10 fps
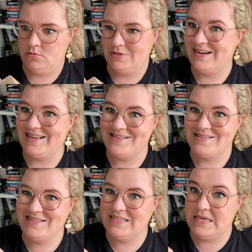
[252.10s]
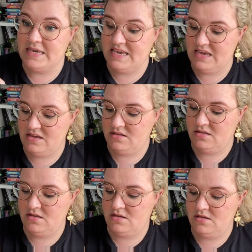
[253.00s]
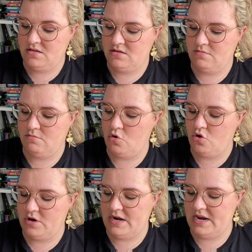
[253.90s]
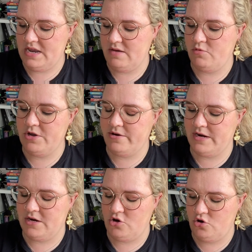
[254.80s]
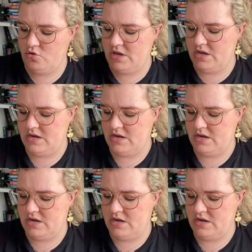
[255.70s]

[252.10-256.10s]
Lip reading: The last year, more than a year, we're in a new year